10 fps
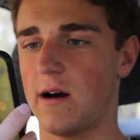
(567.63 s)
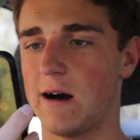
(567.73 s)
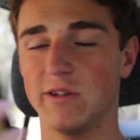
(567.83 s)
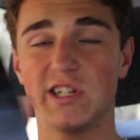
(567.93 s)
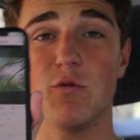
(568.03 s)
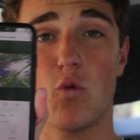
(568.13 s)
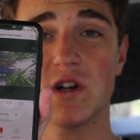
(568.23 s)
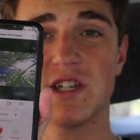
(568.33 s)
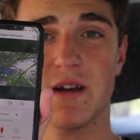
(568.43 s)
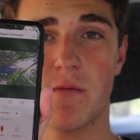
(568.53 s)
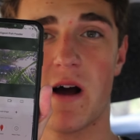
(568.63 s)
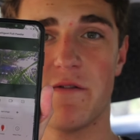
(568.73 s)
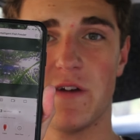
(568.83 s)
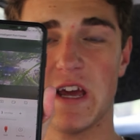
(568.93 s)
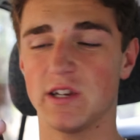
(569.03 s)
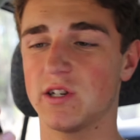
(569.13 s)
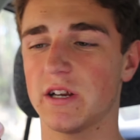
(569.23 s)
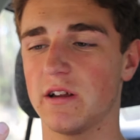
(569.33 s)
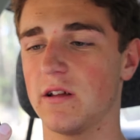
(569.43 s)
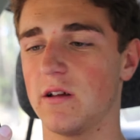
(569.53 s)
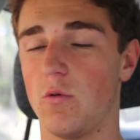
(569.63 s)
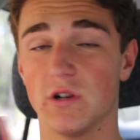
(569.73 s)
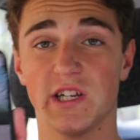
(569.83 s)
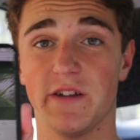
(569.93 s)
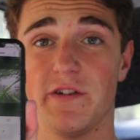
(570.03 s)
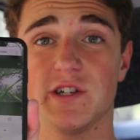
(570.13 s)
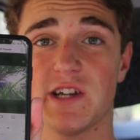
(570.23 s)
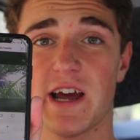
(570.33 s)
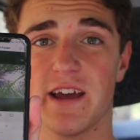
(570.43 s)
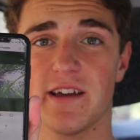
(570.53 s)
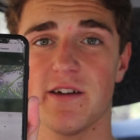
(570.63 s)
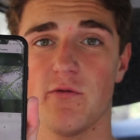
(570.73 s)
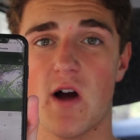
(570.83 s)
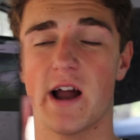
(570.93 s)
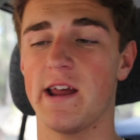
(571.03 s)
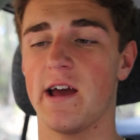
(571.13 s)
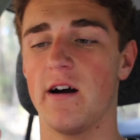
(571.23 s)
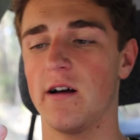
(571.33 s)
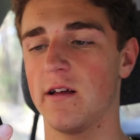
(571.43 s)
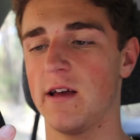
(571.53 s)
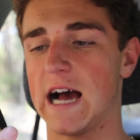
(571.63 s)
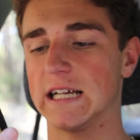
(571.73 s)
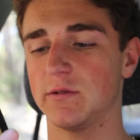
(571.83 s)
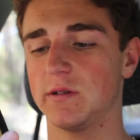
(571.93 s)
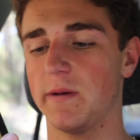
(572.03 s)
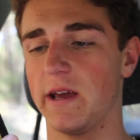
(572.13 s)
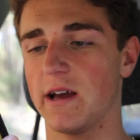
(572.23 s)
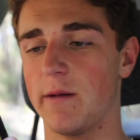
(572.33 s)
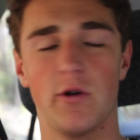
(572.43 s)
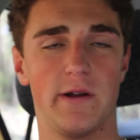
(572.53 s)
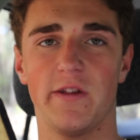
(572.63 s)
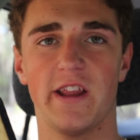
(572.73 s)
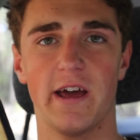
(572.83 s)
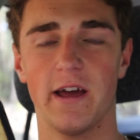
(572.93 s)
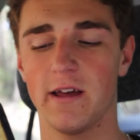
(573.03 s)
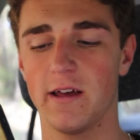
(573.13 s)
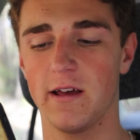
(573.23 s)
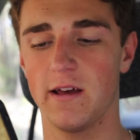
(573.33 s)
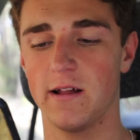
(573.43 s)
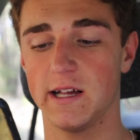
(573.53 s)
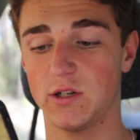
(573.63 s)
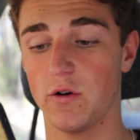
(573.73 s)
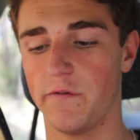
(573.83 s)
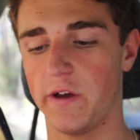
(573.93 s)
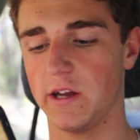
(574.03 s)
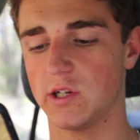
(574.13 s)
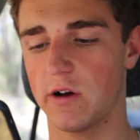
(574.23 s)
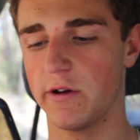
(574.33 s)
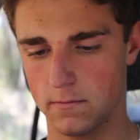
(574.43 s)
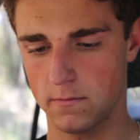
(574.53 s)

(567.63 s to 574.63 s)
I'm literally watching my fish, or watching the fish tank right now as we speak. I'm not even there. Let's do a feed, shall we?